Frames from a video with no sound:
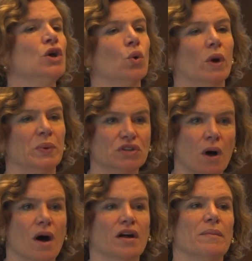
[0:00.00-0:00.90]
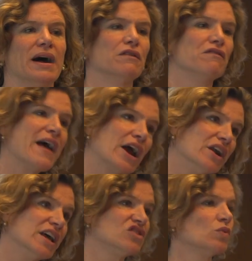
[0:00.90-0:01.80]
where we talk about
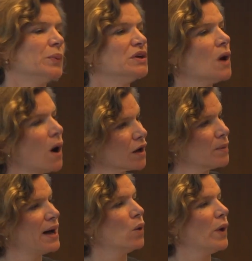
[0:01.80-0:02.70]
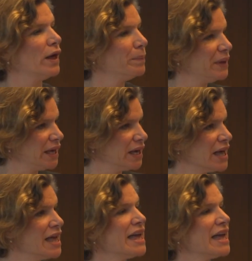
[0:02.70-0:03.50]
fairness, where we talk about well-being.